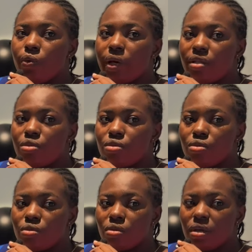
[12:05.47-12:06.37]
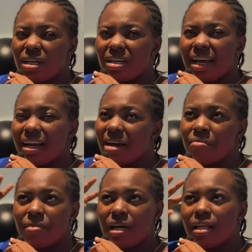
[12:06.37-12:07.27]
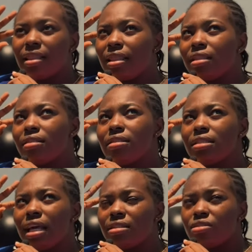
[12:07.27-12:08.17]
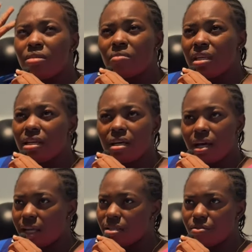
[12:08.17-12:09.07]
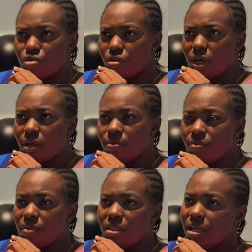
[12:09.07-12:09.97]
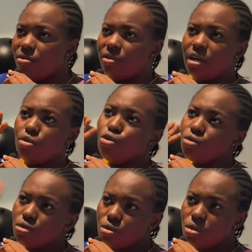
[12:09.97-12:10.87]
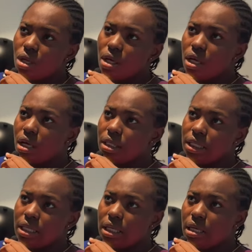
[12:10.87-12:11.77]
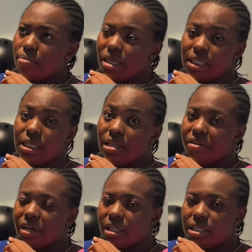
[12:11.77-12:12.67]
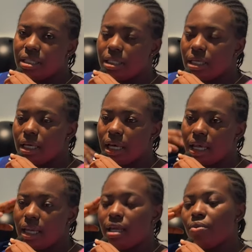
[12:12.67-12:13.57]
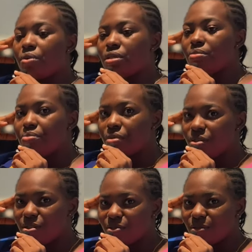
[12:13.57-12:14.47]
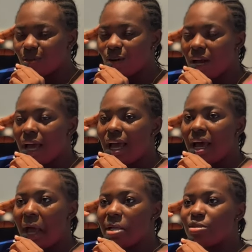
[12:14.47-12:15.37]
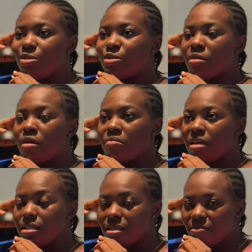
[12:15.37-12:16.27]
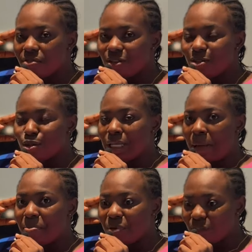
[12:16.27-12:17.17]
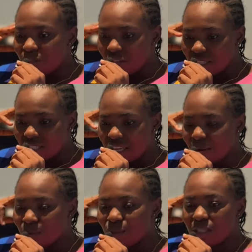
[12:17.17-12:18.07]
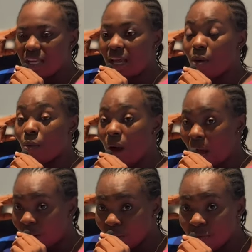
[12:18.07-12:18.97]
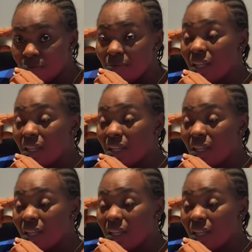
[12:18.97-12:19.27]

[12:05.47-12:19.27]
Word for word: We went to I can't remember said something cathedral that overlooks the Mediterranean Sea and it was beautiful. I took some amazing videos and pictures there. I was just like, wow,